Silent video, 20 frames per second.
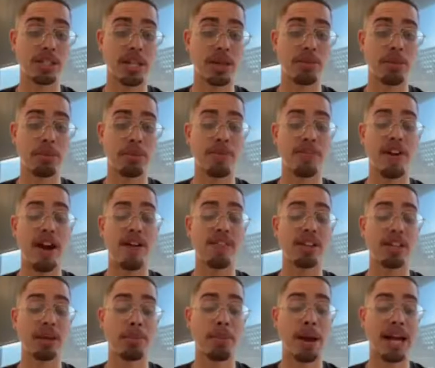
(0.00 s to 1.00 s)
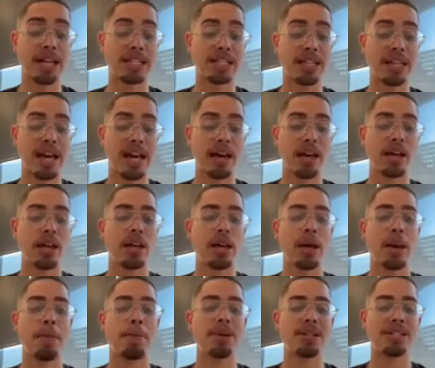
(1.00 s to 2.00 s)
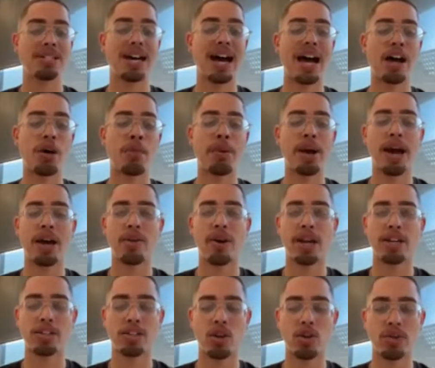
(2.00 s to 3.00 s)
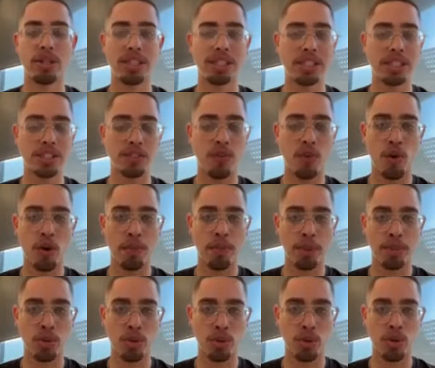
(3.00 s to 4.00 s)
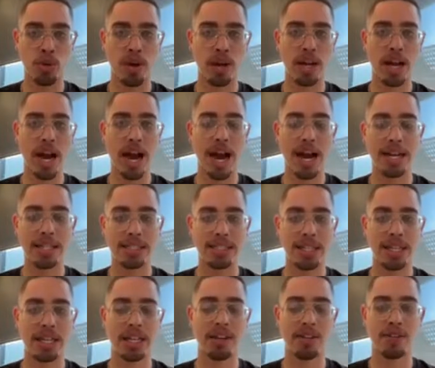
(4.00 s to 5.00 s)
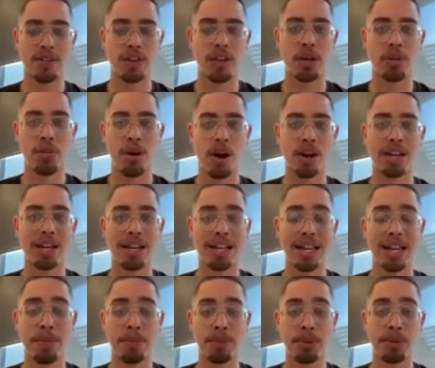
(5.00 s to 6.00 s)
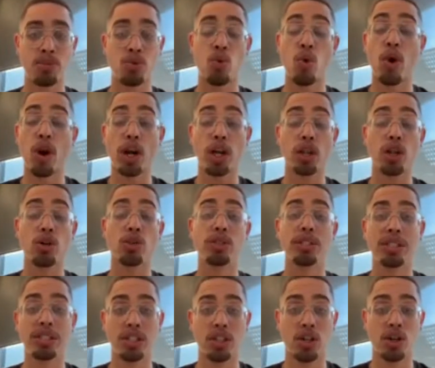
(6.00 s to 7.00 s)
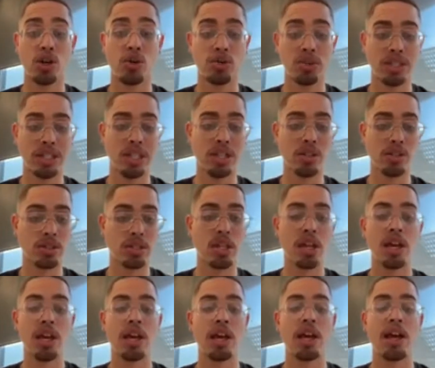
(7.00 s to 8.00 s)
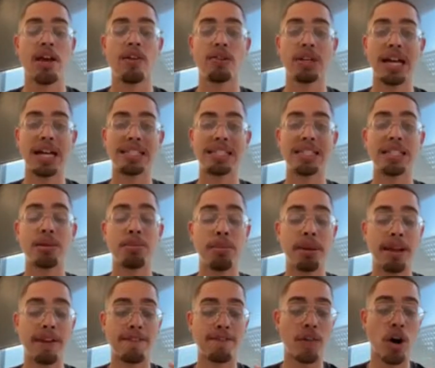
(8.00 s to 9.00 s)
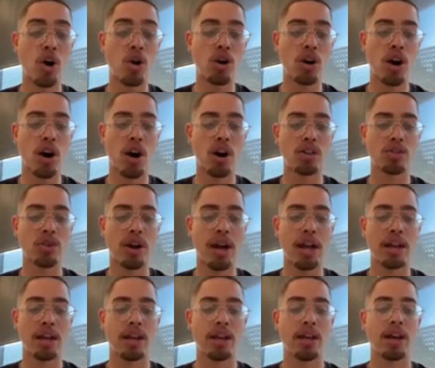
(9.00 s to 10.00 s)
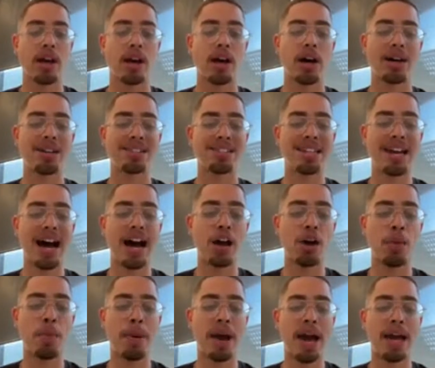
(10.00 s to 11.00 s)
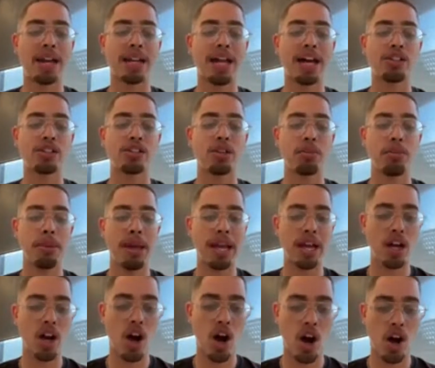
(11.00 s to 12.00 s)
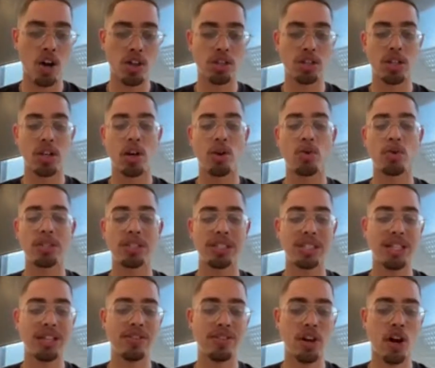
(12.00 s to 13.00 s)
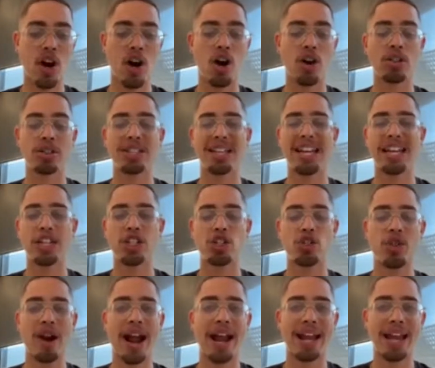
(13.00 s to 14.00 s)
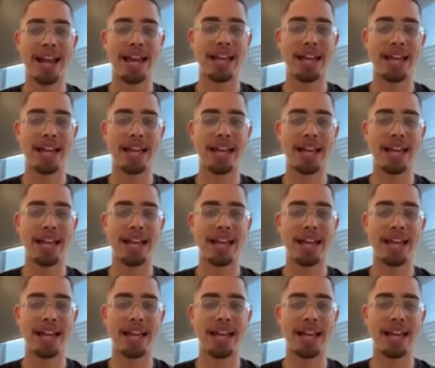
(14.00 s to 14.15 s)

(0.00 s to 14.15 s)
skip number 5 and get back to that. But Dialpad, right? So this is for people who are doing high ticket affiliate marketing and people who are closing their own deals. If you guys need to make phone calls, right? Dialpad allows you to make calls, receive calls, and track